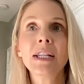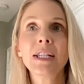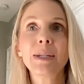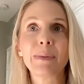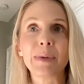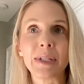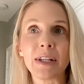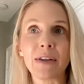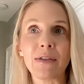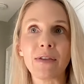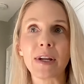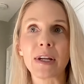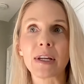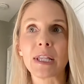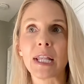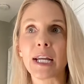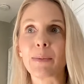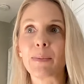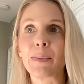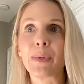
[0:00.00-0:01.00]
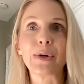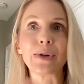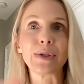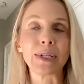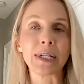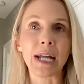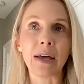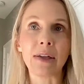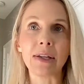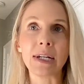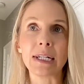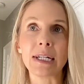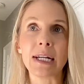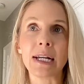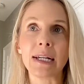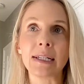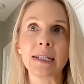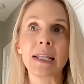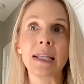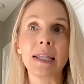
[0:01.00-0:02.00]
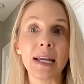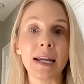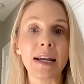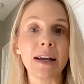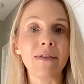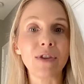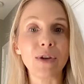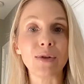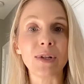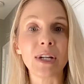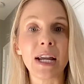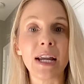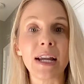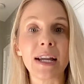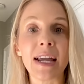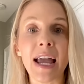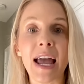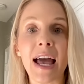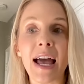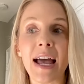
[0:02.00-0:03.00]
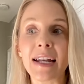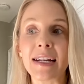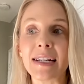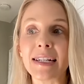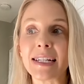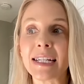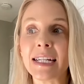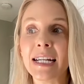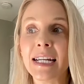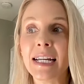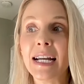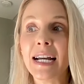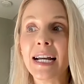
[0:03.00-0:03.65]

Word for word: specific like personality test that they have you take and